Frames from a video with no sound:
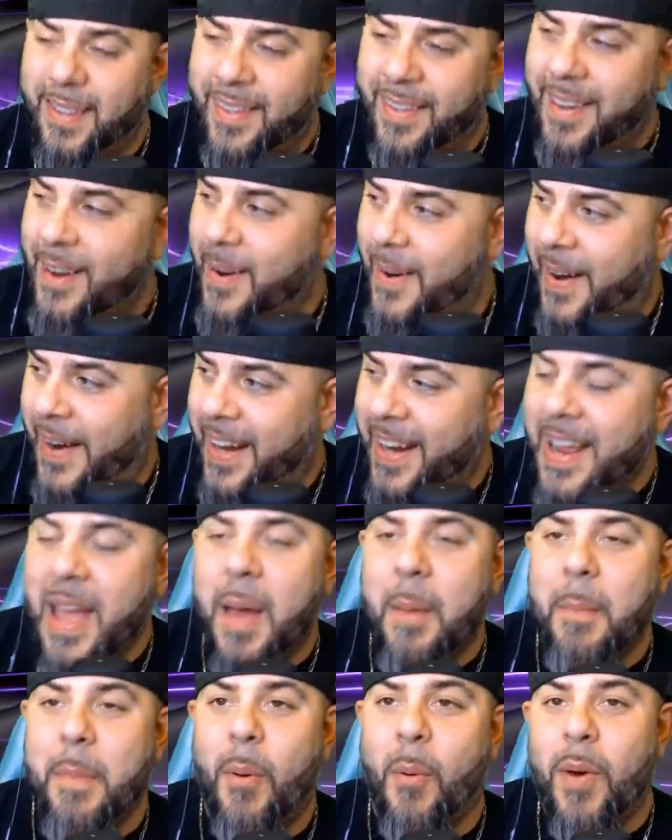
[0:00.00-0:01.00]
All right,
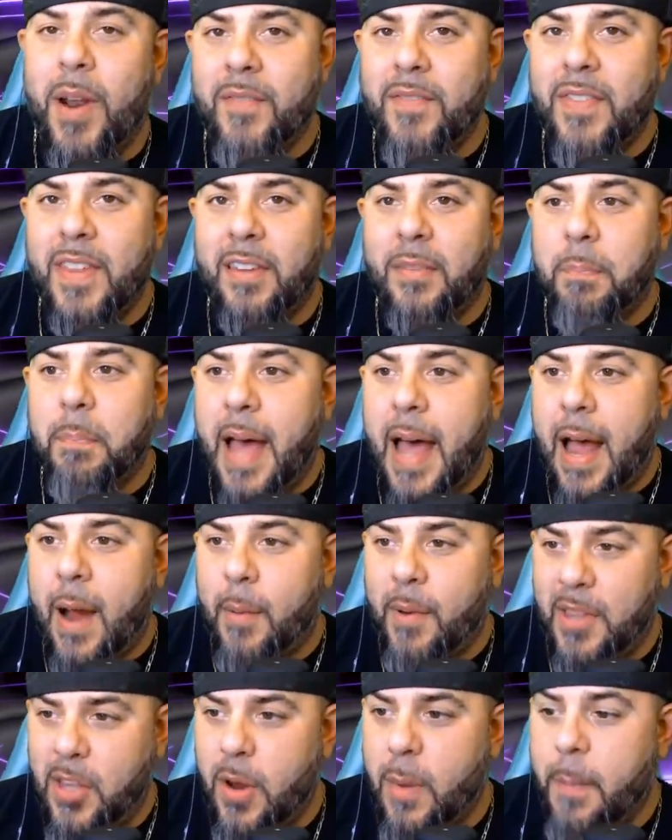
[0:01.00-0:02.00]
but what if this
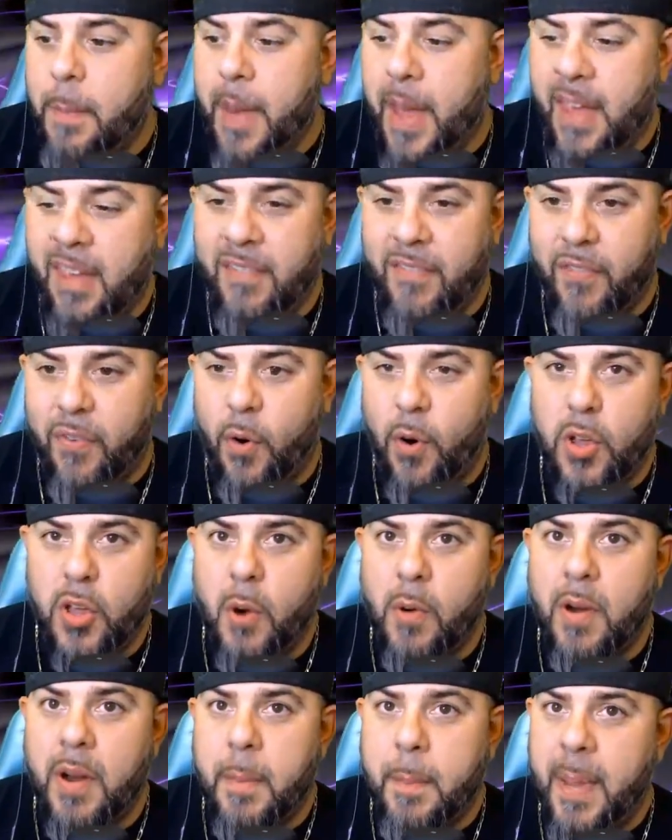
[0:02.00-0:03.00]
power that you're paying for, you
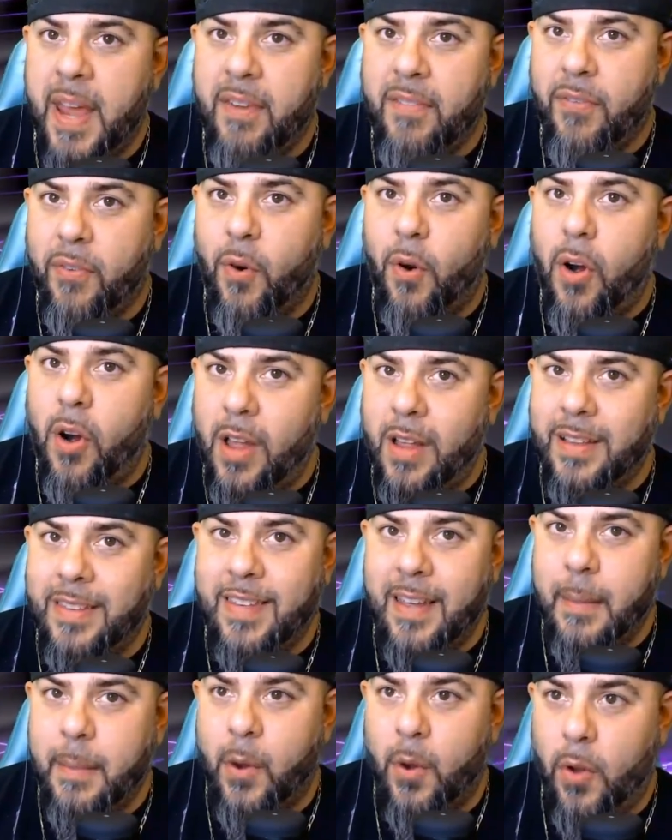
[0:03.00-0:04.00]
already paid for a long
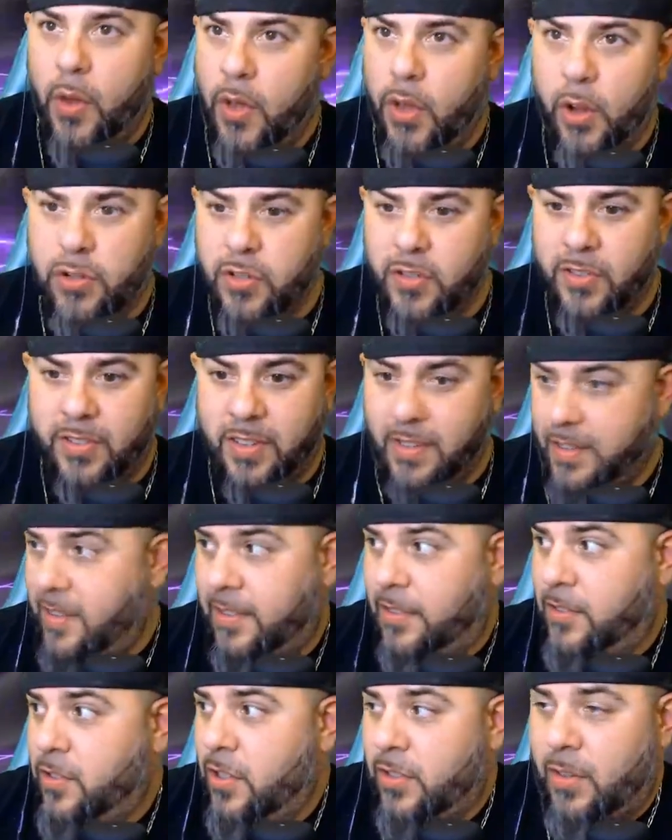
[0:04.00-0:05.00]
time ago, and this
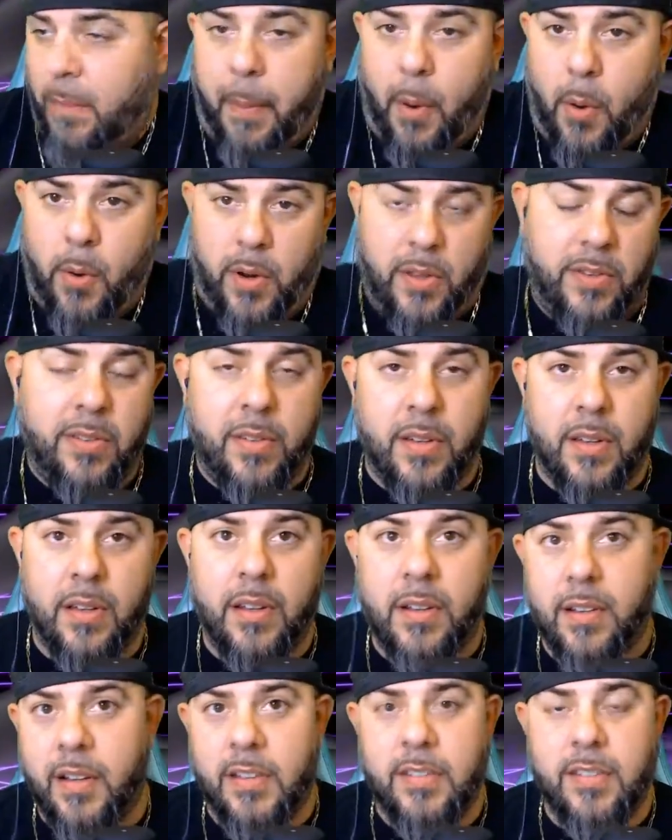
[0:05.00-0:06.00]
is just a bonus?
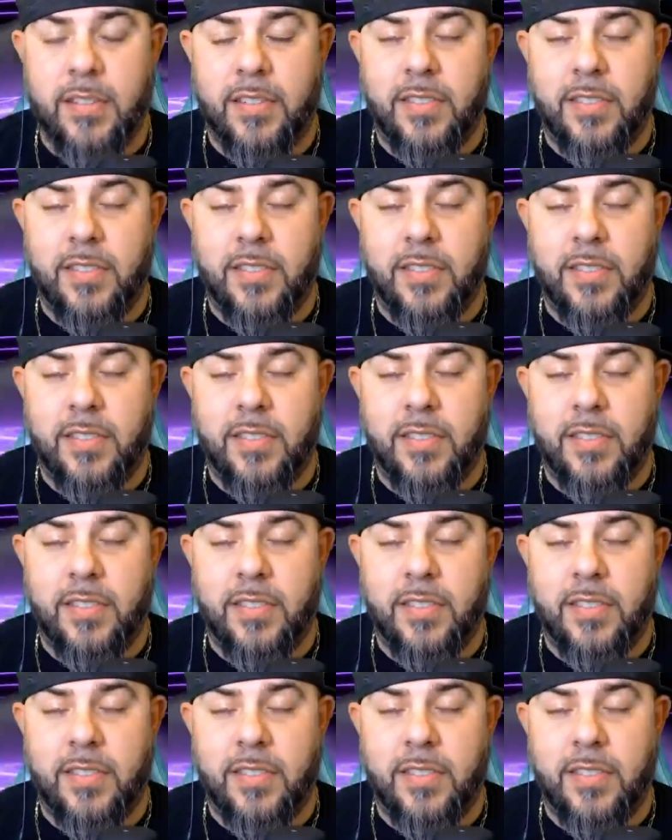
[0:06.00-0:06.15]
Let's just say.